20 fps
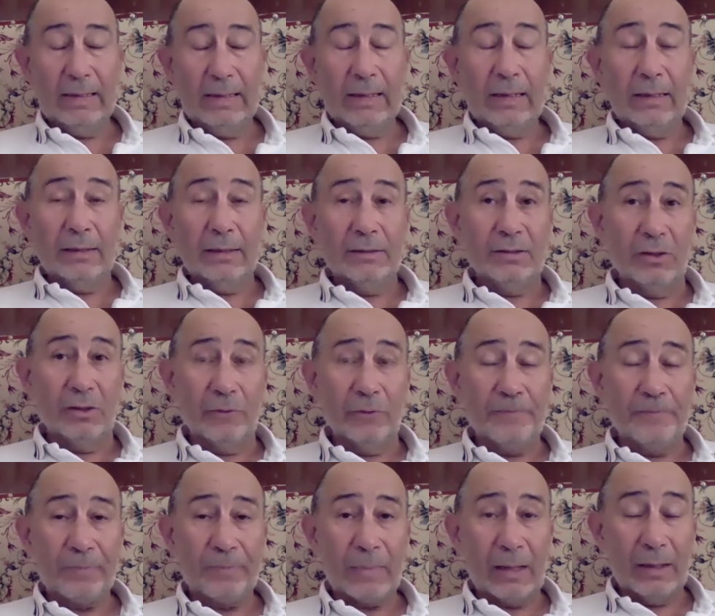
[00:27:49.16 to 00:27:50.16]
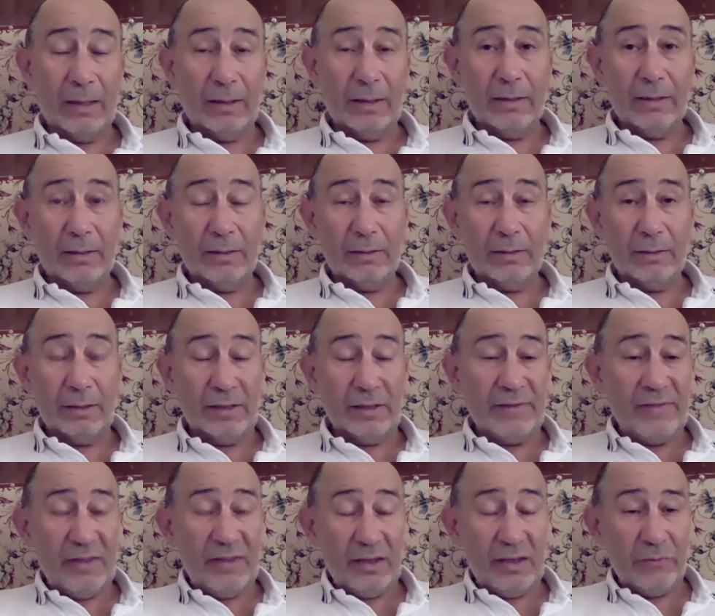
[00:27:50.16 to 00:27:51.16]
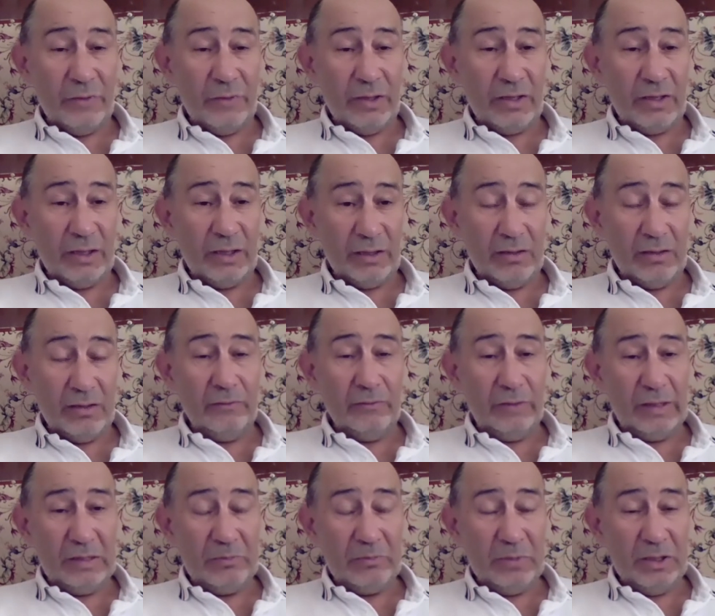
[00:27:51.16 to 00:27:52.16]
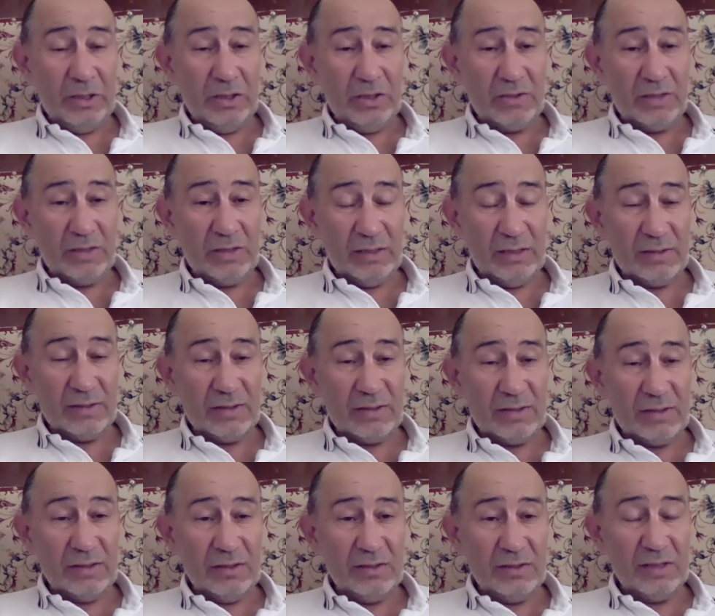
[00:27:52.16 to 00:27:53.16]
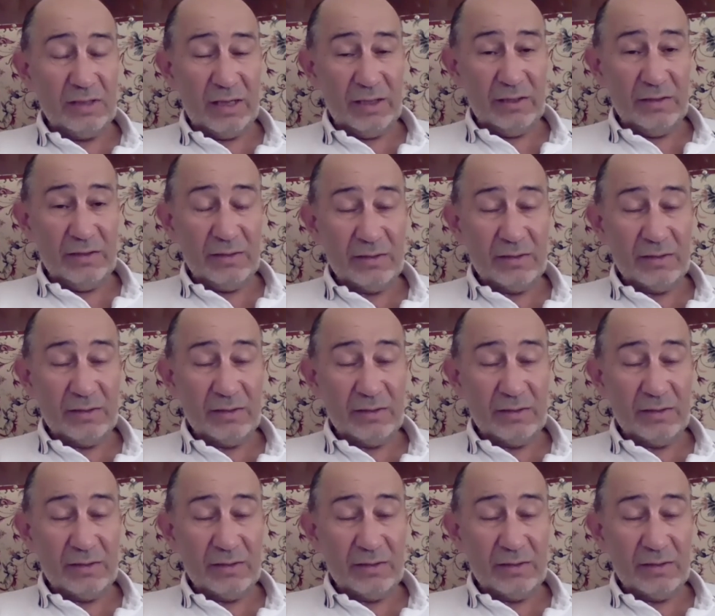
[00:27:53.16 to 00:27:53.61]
So, and then we had the very big results in science.